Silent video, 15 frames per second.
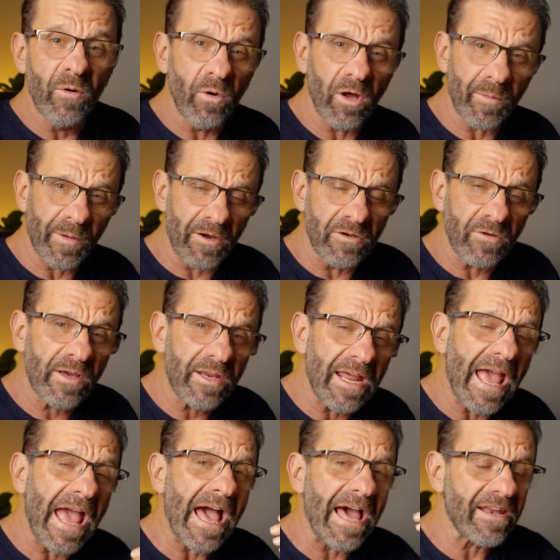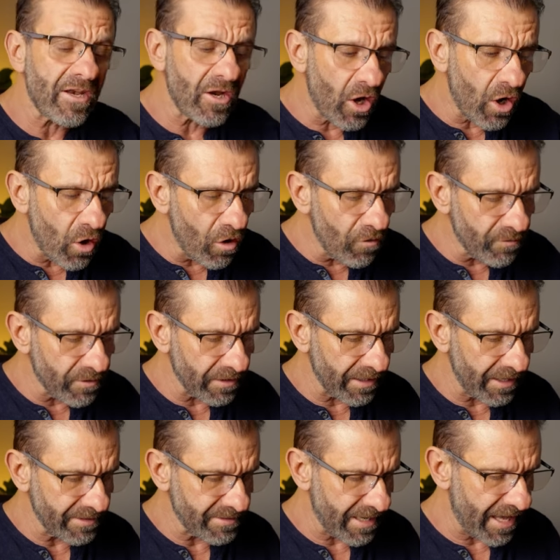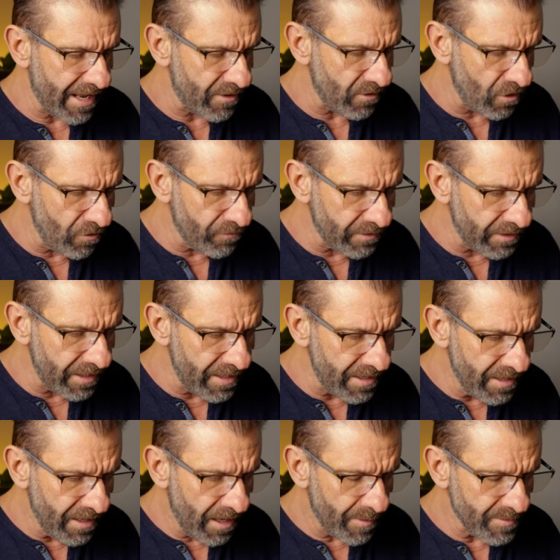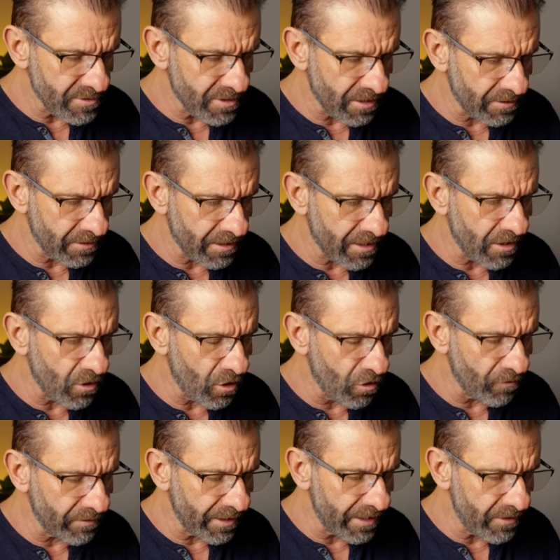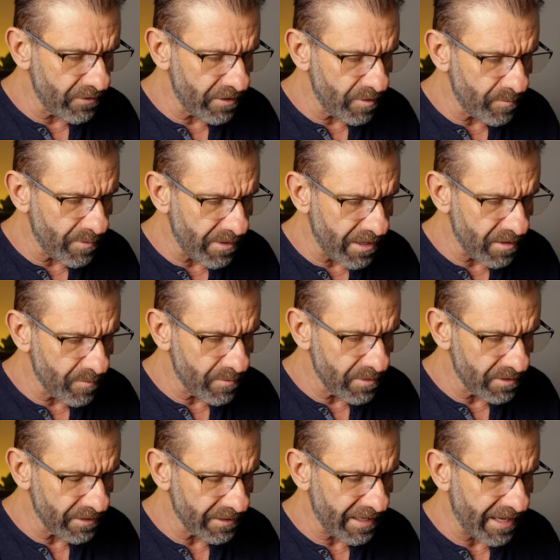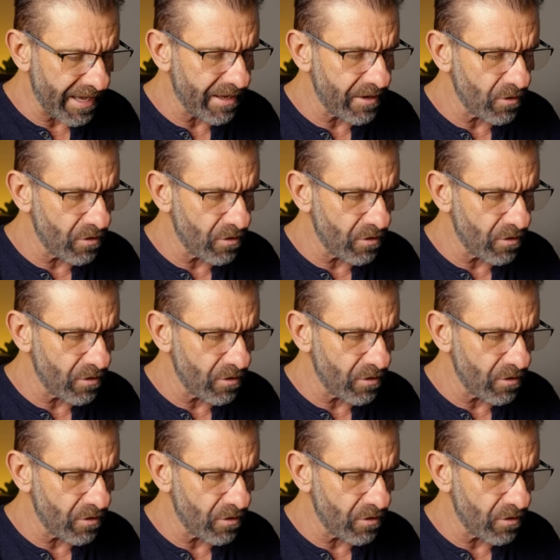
What I'm going to do, I'm going to add an overlay. To add an overlay, I'm just going to click on overlay here on the bottom, click add